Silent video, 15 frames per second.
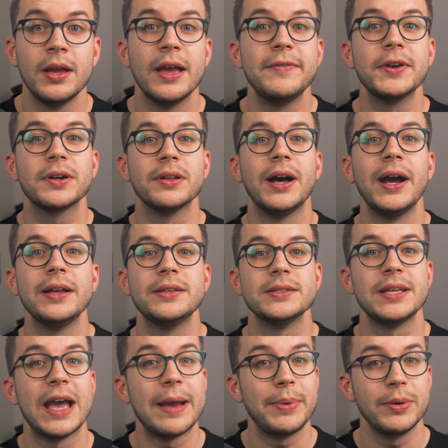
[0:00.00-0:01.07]
If your client
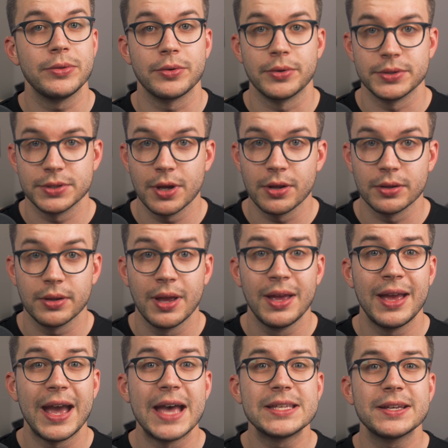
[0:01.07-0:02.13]
is happy with the result,
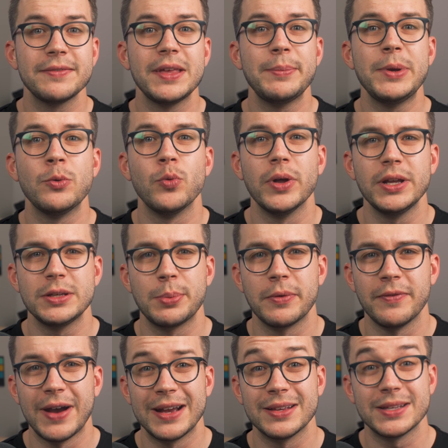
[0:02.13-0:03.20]
ask if they'd be willing to
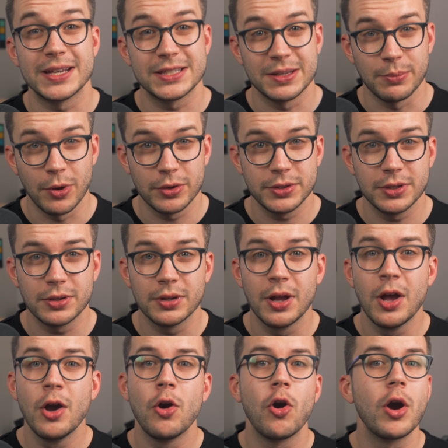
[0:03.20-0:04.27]
provide a testimonial
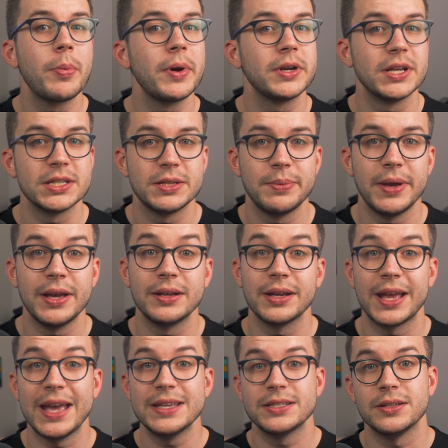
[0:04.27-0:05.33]
or participate in a
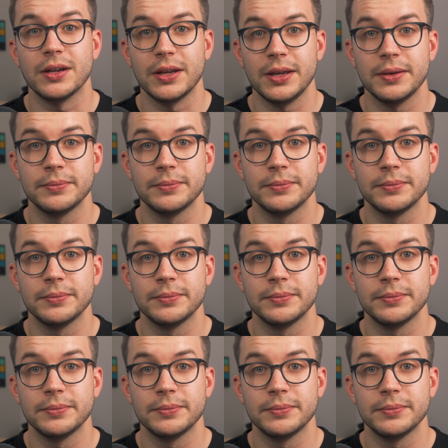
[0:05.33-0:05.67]
case study.